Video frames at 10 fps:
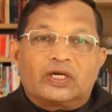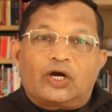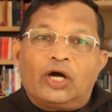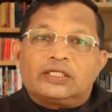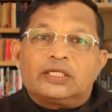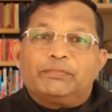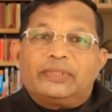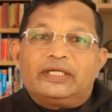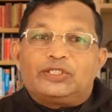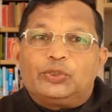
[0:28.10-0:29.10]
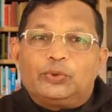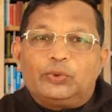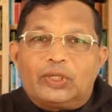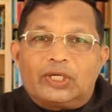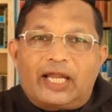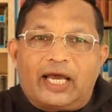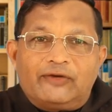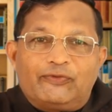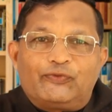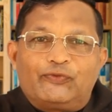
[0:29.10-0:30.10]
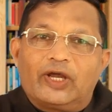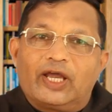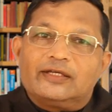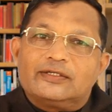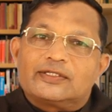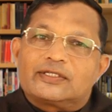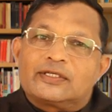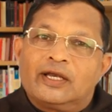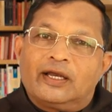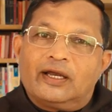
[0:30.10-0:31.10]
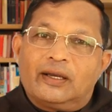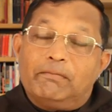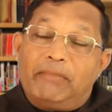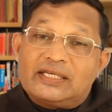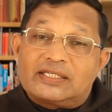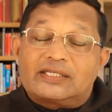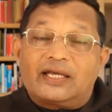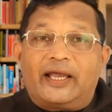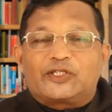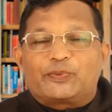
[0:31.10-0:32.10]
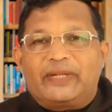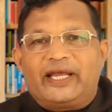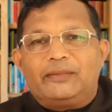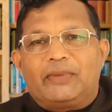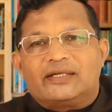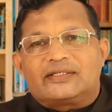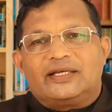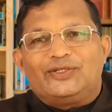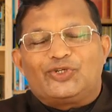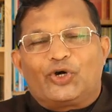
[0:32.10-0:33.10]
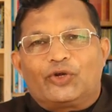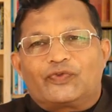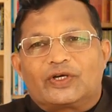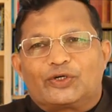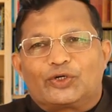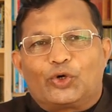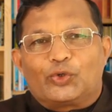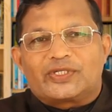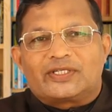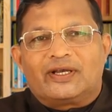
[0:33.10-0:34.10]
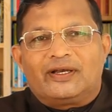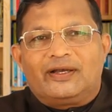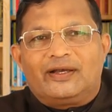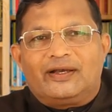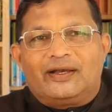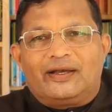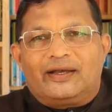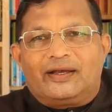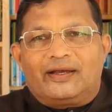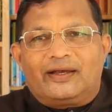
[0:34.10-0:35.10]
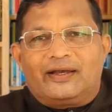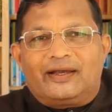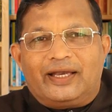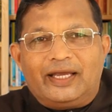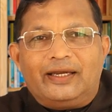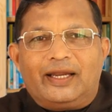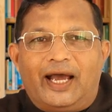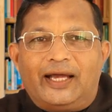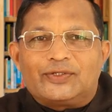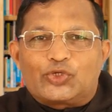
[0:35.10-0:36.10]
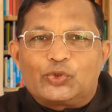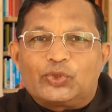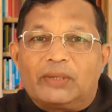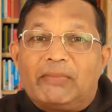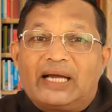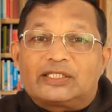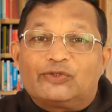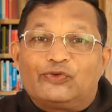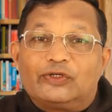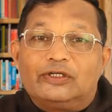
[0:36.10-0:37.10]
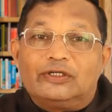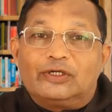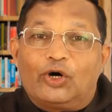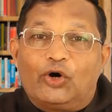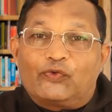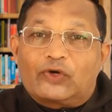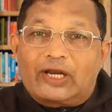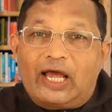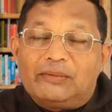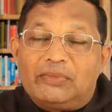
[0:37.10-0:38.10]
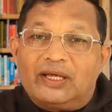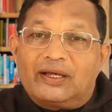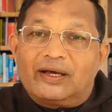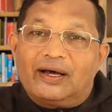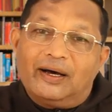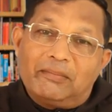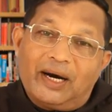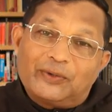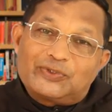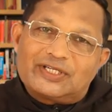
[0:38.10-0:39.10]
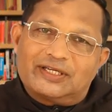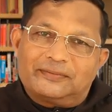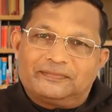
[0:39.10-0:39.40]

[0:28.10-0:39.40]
Contemplative life is best explained by Saint John of the Cross in and through the metaphor of climbing a mountain.